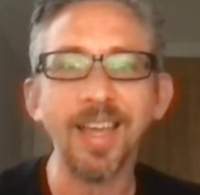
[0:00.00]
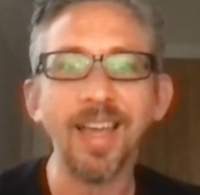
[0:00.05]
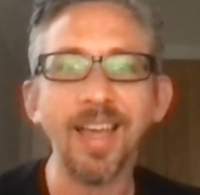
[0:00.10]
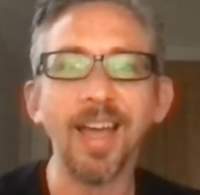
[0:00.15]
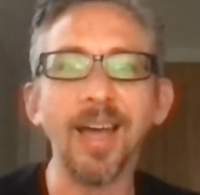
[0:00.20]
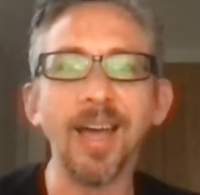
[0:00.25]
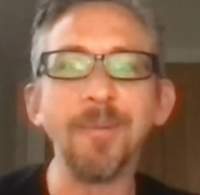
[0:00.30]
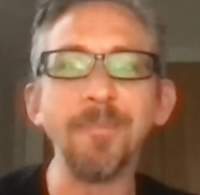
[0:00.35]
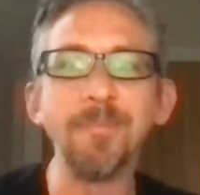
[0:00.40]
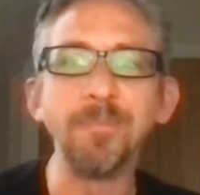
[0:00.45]

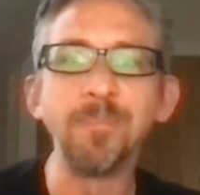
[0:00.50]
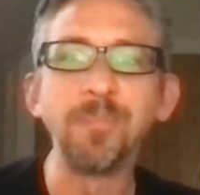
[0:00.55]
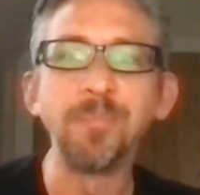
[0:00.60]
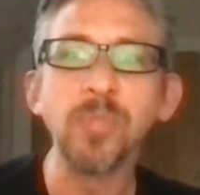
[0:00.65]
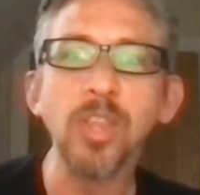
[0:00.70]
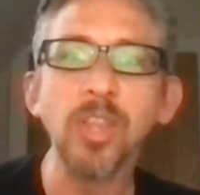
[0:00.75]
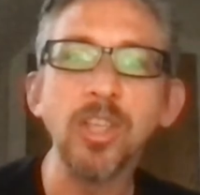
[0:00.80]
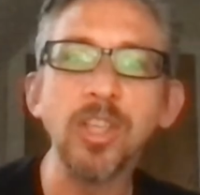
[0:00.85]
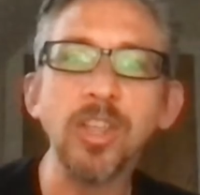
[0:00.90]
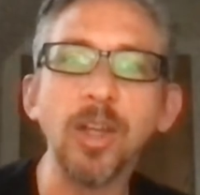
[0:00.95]

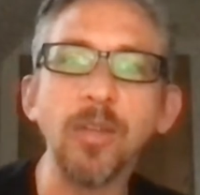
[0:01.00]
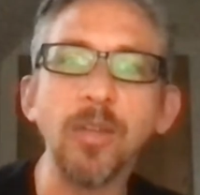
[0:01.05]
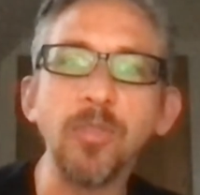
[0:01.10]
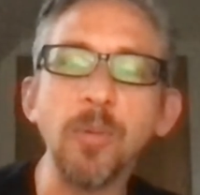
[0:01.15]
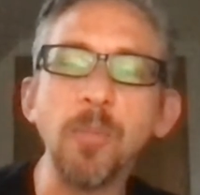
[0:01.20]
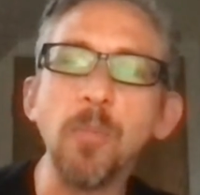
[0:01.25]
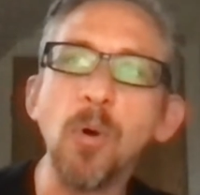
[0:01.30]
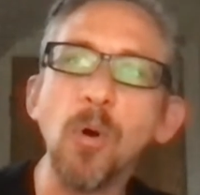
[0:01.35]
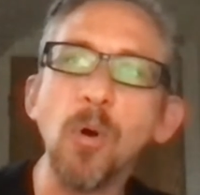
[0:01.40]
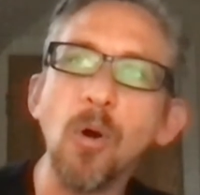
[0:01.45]
You know, the
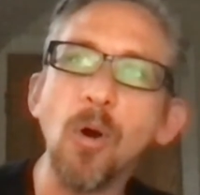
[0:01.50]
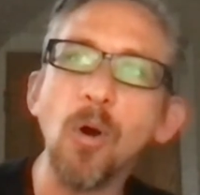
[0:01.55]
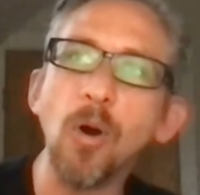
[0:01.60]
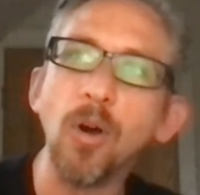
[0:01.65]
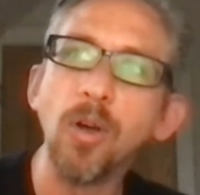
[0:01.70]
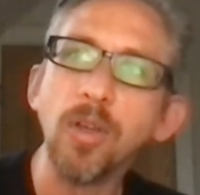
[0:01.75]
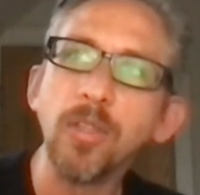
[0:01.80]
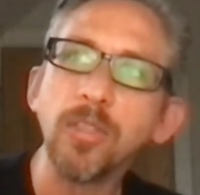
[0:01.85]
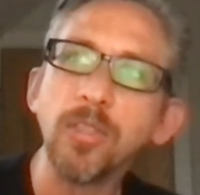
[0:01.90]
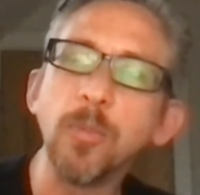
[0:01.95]

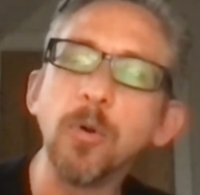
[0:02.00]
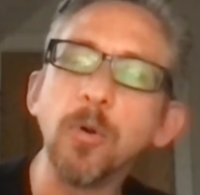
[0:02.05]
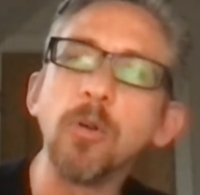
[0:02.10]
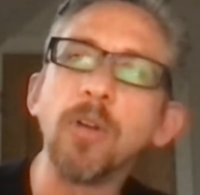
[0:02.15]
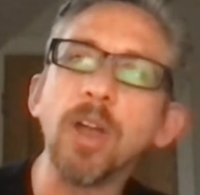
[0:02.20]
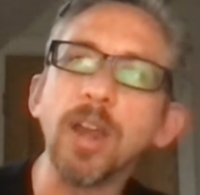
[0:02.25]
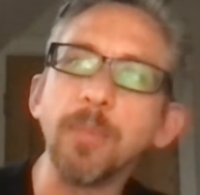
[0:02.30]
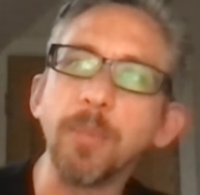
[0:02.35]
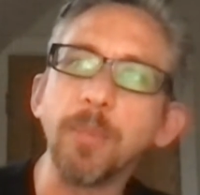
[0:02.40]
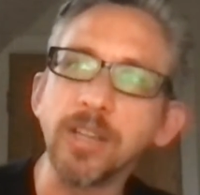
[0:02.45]
more
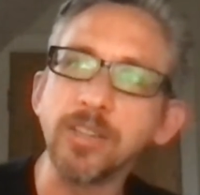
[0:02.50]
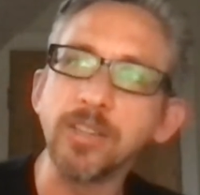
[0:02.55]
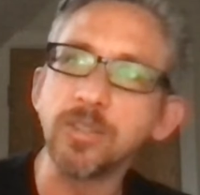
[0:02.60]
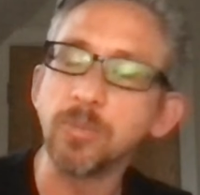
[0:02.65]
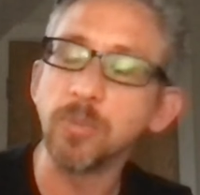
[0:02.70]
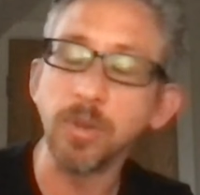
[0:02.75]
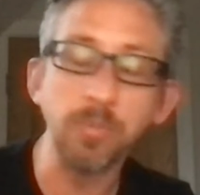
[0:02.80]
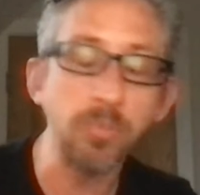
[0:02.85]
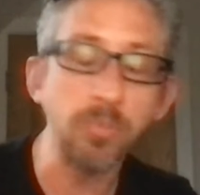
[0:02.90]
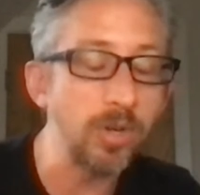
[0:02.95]
animation
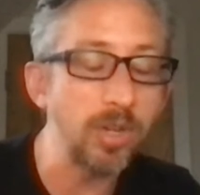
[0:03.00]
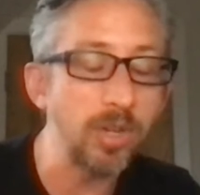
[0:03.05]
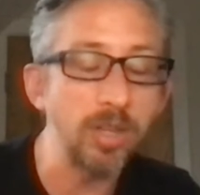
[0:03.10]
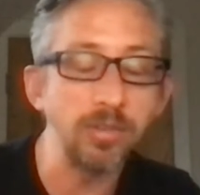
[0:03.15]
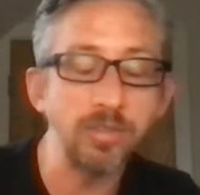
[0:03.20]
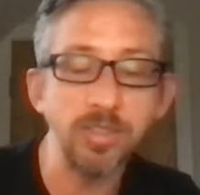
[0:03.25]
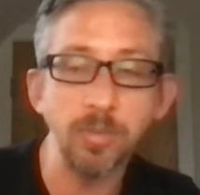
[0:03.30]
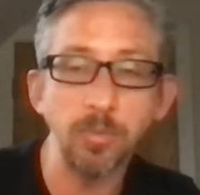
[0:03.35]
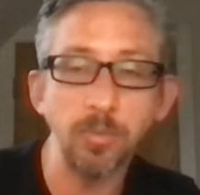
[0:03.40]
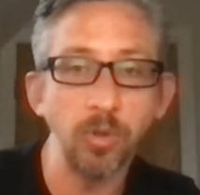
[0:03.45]
we
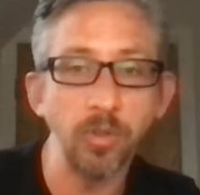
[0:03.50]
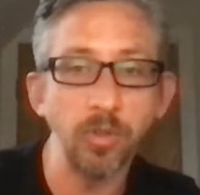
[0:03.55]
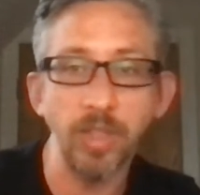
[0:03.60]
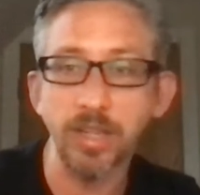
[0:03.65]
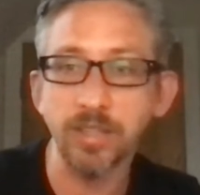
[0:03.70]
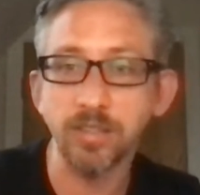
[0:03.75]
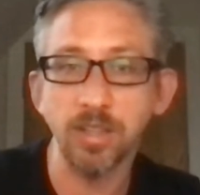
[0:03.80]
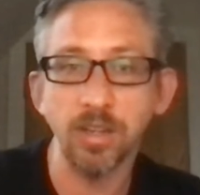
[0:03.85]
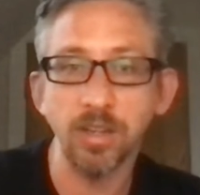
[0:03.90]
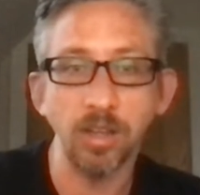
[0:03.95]
produce, the more
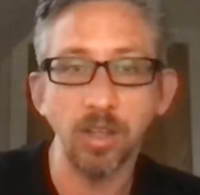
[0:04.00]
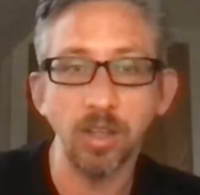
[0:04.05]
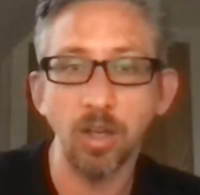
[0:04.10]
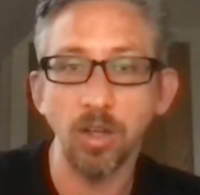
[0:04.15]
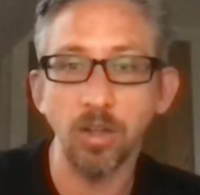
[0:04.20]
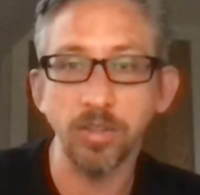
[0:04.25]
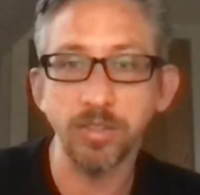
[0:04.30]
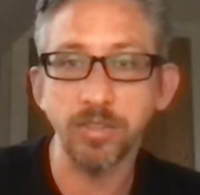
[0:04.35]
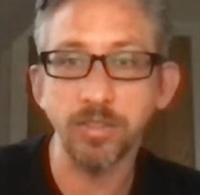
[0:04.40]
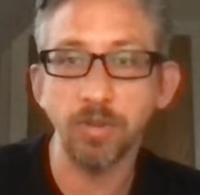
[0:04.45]
that's going to
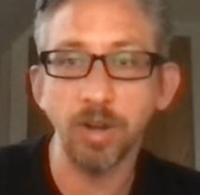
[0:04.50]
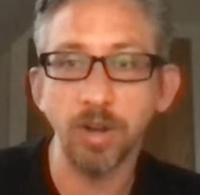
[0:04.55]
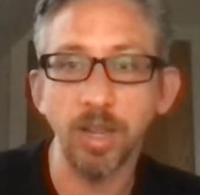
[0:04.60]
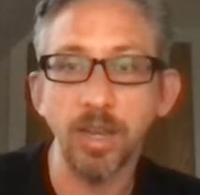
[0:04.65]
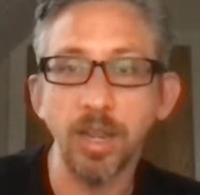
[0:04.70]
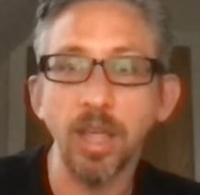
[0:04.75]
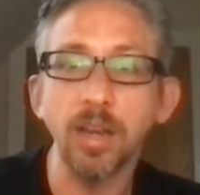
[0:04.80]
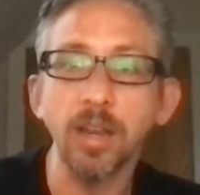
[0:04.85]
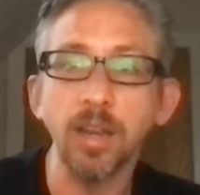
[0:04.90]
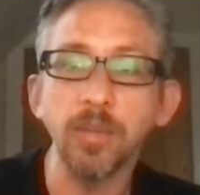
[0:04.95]
cost, right?
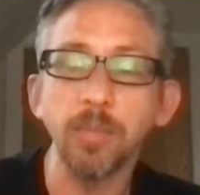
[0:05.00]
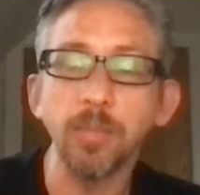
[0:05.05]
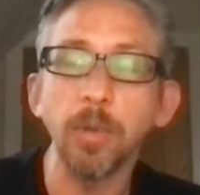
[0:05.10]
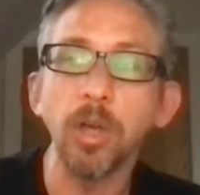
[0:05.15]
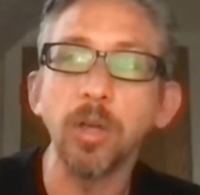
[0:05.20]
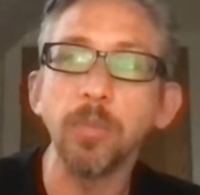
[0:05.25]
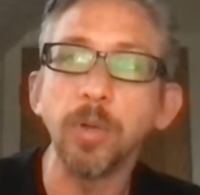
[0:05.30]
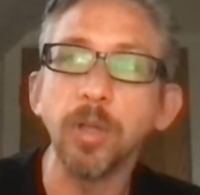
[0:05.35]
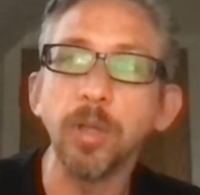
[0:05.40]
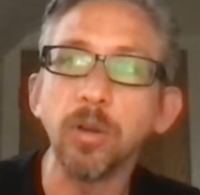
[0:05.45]
And at the
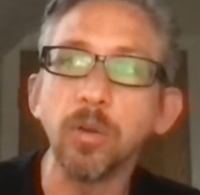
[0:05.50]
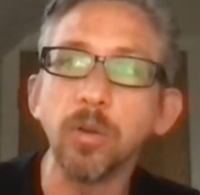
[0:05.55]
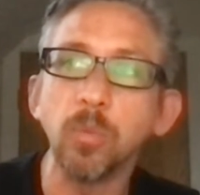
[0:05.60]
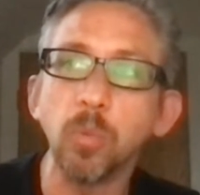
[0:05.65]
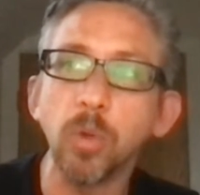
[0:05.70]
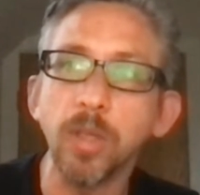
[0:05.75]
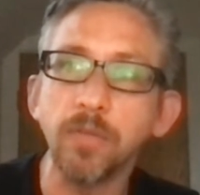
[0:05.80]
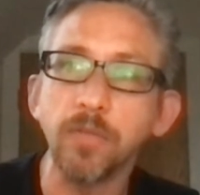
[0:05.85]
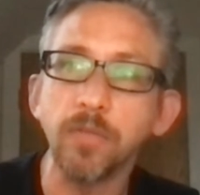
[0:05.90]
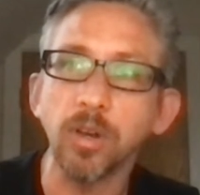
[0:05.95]
moment,
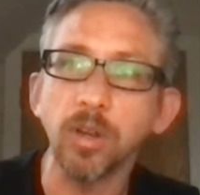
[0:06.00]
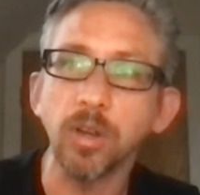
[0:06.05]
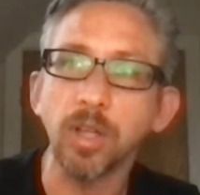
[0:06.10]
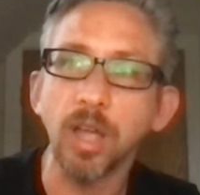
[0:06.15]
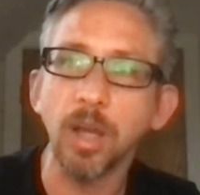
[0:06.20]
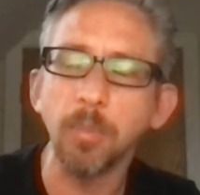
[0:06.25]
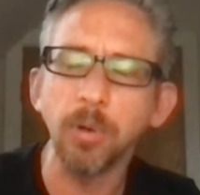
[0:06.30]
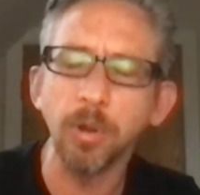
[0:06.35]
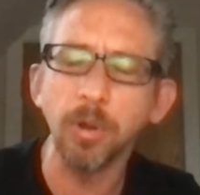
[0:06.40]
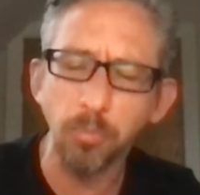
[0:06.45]
we've got a
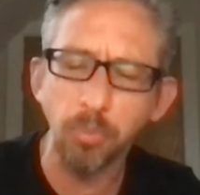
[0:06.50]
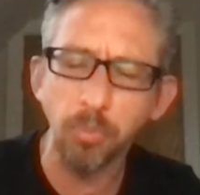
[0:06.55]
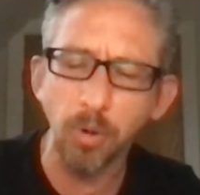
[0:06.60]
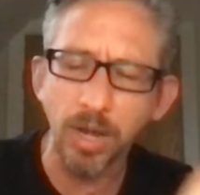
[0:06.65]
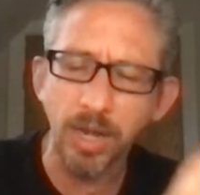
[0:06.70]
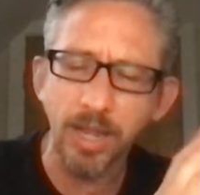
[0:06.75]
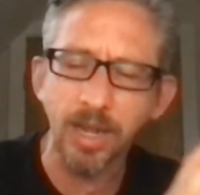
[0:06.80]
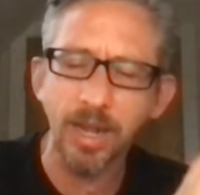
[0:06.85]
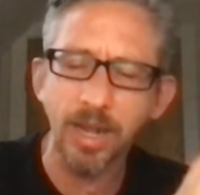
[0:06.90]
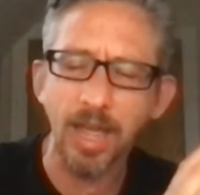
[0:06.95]
couple of
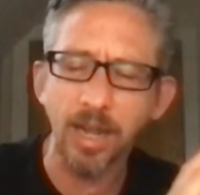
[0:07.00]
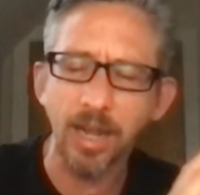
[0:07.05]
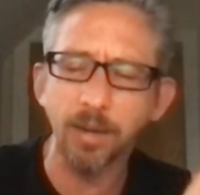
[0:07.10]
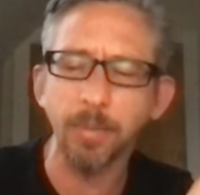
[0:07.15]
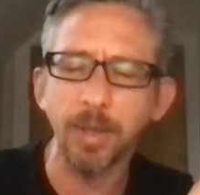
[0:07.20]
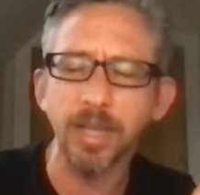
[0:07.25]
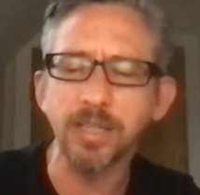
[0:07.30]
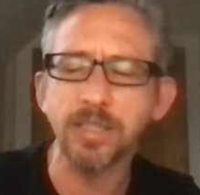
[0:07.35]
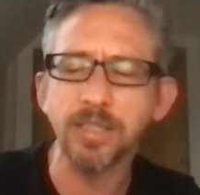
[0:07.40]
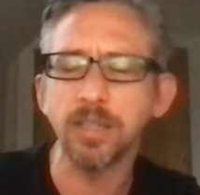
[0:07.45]
brilliant
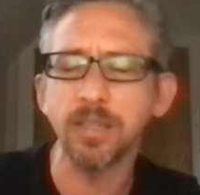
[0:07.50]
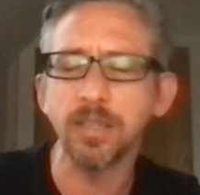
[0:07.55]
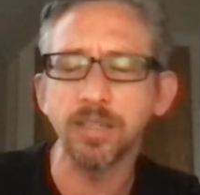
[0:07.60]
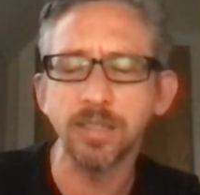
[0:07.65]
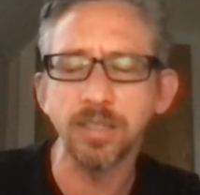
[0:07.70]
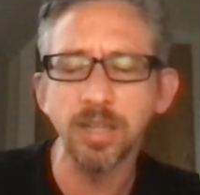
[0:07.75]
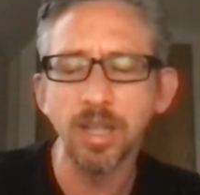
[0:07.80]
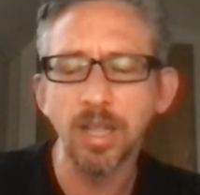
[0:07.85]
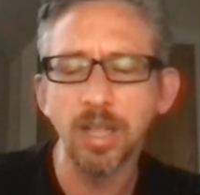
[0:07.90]
animators